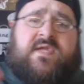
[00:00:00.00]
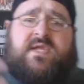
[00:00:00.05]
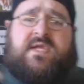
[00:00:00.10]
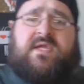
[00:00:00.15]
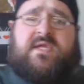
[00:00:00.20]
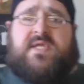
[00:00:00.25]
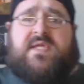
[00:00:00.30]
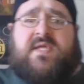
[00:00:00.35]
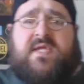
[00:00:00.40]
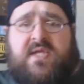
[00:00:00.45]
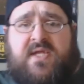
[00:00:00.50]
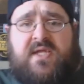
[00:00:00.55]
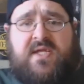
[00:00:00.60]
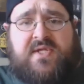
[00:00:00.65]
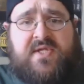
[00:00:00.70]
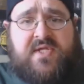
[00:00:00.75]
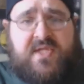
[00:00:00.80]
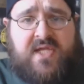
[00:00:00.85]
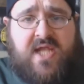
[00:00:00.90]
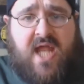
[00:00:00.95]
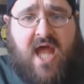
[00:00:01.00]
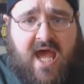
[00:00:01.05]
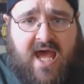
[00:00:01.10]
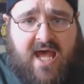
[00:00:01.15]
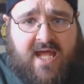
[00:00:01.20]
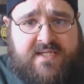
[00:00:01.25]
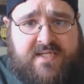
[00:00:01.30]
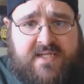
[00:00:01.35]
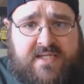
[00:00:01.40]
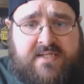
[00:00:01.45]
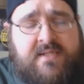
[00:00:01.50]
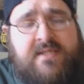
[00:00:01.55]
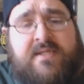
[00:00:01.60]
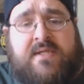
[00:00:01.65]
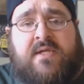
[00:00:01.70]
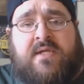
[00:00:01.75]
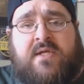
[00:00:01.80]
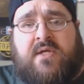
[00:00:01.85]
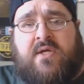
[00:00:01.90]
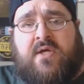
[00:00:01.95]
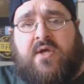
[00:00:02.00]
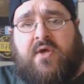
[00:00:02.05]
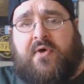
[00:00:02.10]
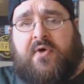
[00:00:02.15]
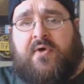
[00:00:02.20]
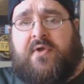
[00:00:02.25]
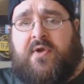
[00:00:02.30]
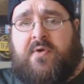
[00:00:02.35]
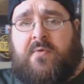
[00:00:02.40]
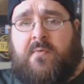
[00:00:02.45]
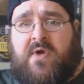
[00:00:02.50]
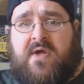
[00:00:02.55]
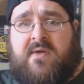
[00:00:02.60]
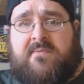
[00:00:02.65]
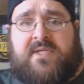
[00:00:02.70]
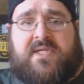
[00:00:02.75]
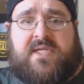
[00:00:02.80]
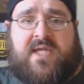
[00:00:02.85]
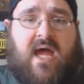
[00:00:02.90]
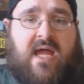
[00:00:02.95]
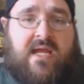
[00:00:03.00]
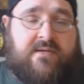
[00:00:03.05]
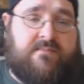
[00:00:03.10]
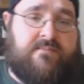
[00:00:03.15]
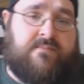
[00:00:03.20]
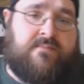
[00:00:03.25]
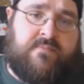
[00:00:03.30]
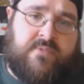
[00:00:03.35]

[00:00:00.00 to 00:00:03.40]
of these that is not on their website,